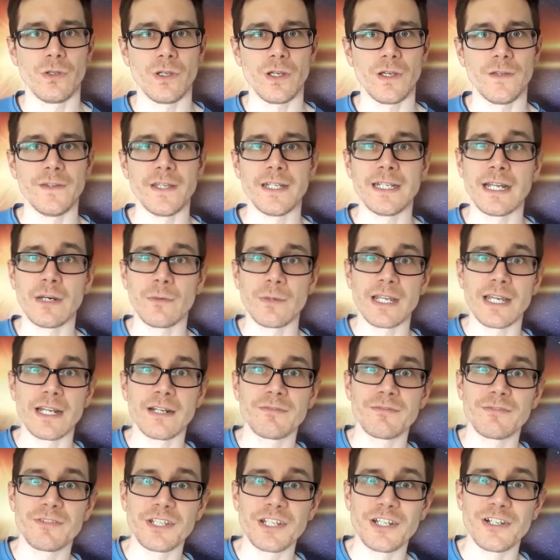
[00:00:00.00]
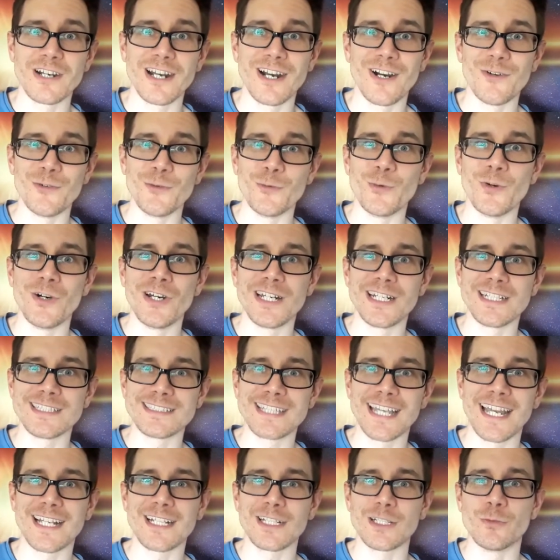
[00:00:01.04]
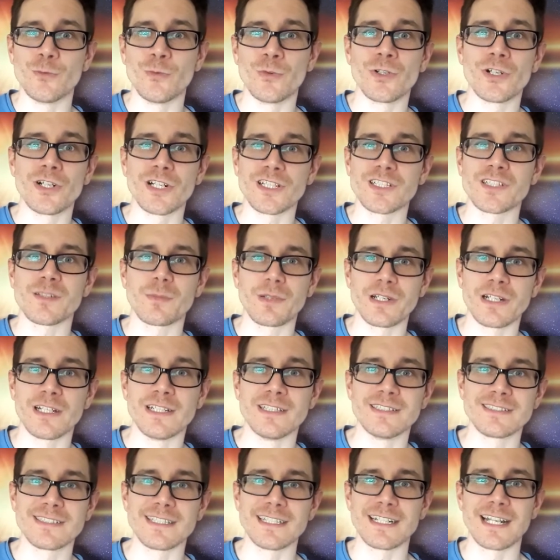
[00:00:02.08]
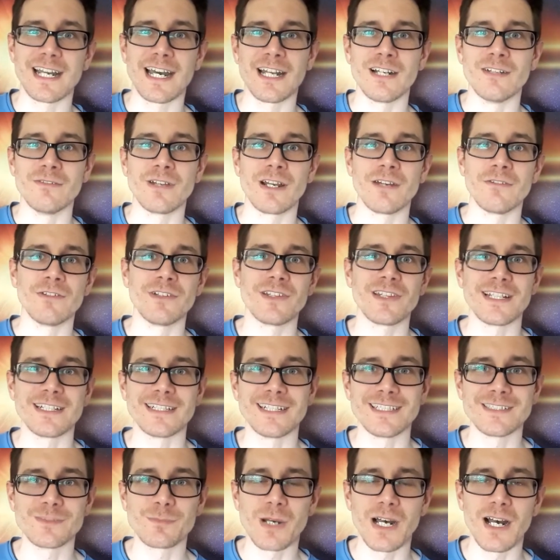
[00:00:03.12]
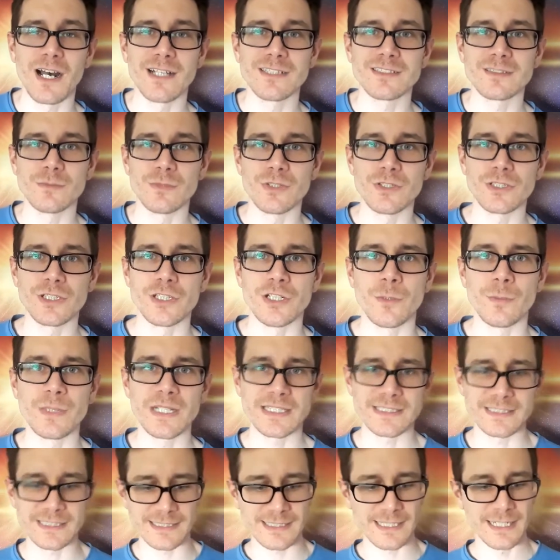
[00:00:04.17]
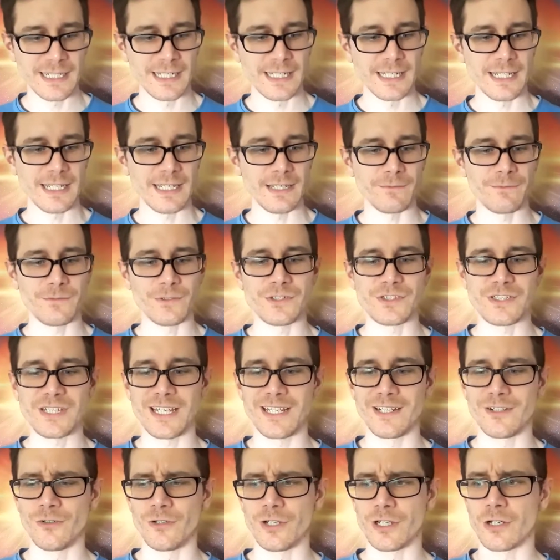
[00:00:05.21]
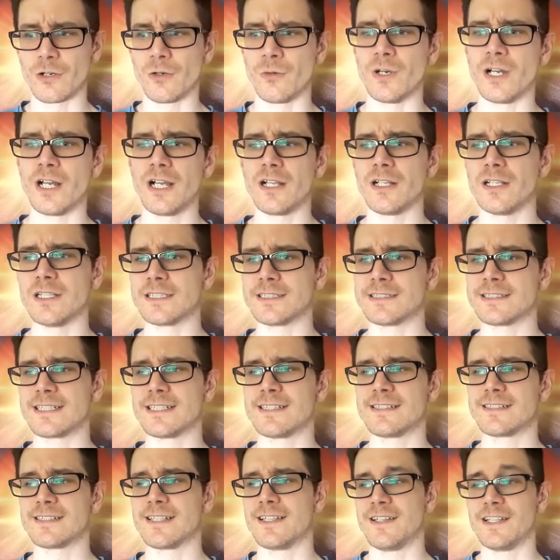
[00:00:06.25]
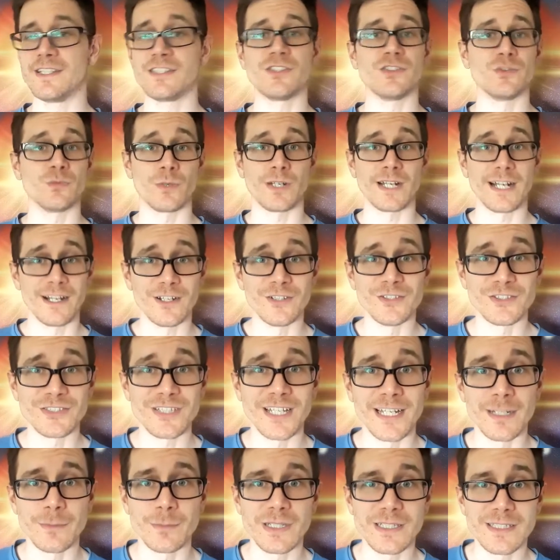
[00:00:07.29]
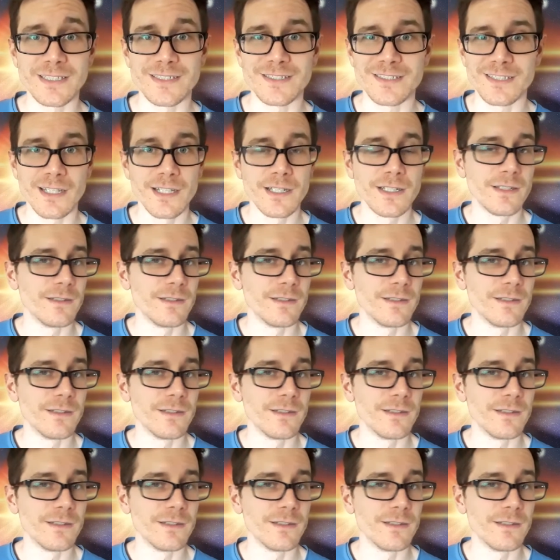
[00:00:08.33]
And then now we got to figure out what exactly we're experiencing out of everything that's possible, because if you say, like, oh, well, hell exists and this is what hell's like, because